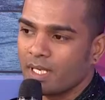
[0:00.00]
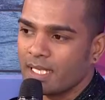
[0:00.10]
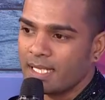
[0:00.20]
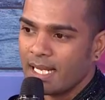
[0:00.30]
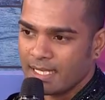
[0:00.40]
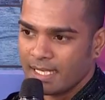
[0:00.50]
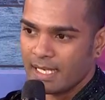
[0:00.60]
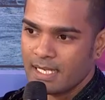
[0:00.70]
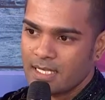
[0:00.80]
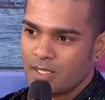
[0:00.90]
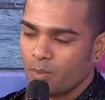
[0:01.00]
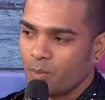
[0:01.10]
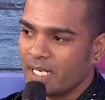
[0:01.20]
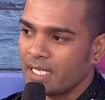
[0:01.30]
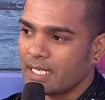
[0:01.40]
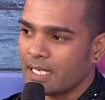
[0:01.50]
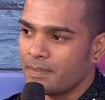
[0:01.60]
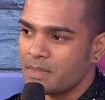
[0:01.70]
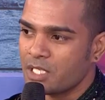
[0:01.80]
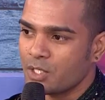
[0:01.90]
in that case, when it
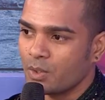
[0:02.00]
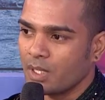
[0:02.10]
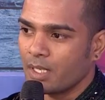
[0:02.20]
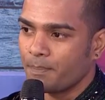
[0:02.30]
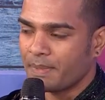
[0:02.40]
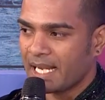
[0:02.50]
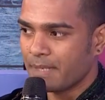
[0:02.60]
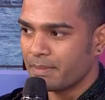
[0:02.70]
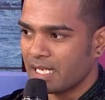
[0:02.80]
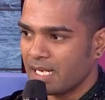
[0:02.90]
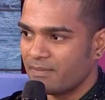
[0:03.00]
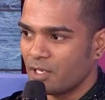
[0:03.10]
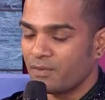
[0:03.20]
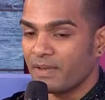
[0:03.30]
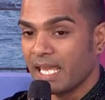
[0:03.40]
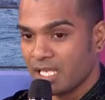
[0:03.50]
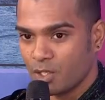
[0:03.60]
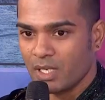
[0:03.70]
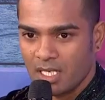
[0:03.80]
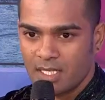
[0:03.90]
comes to a primary level of
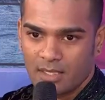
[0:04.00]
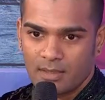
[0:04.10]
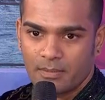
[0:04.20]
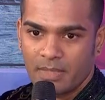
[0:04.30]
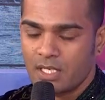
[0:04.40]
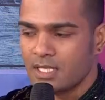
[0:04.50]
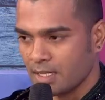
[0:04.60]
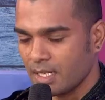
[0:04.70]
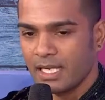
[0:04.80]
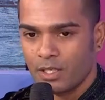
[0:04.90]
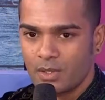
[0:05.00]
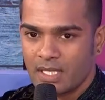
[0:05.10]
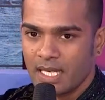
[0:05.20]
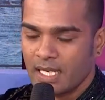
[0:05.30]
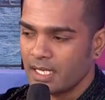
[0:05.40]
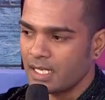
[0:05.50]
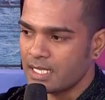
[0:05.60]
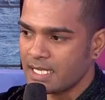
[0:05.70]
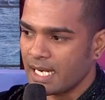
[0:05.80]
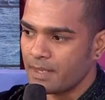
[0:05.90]
education, because like you said, a
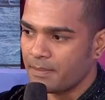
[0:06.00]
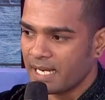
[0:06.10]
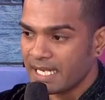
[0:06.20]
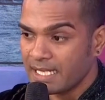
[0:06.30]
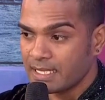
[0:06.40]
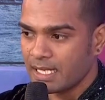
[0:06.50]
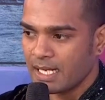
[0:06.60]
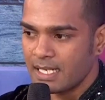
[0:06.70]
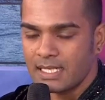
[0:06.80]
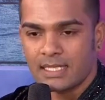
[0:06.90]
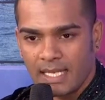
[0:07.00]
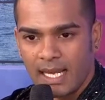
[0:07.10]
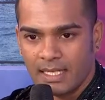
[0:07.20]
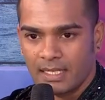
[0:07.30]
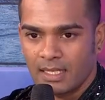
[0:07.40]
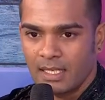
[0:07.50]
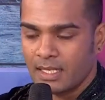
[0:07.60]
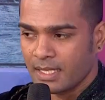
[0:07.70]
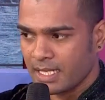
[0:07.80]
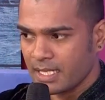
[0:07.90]
child might understand
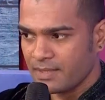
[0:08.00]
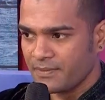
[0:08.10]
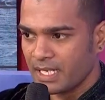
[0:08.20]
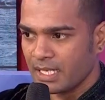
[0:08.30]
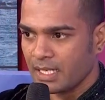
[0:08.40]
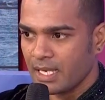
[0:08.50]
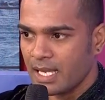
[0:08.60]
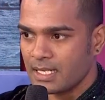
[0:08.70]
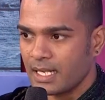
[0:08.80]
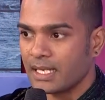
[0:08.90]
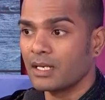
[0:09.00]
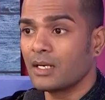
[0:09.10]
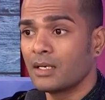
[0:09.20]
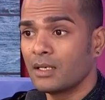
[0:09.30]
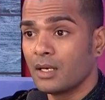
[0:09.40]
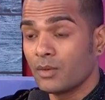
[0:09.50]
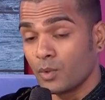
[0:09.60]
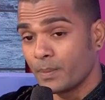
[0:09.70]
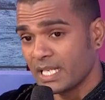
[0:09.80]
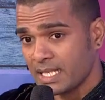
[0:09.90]
that he's feeling uh, like a
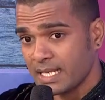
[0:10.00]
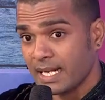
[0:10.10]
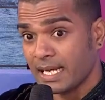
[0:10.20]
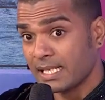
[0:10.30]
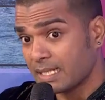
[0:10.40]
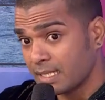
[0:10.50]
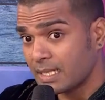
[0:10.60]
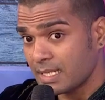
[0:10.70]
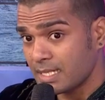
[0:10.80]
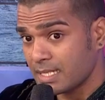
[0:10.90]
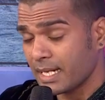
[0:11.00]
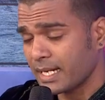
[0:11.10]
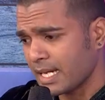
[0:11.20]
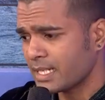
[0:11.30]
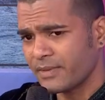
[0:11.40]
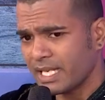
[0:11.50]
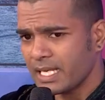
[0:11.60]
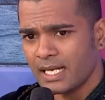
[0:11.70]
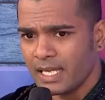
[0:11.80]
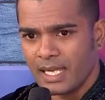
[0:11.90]
woman inside, like a girl inside, at a very
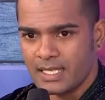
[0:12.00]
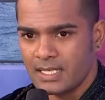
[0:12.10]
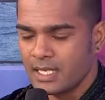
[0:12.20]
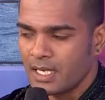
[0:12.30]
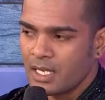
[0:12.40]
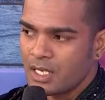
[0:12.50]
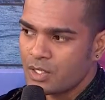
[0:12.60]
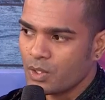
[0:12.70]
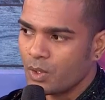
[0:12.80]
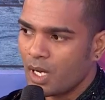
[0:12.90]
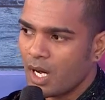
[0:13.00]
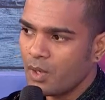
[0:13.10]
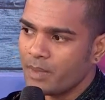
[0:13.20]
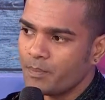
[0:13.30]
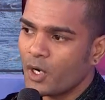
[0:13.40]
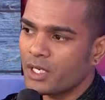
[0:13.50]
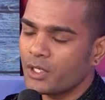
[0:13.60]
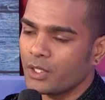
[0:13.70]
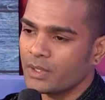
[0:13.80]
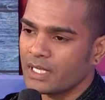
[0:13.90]
young age. So how
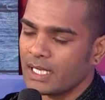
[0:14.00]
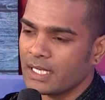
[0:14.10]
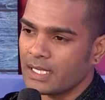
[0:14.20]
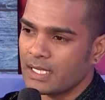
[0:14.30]
important do you think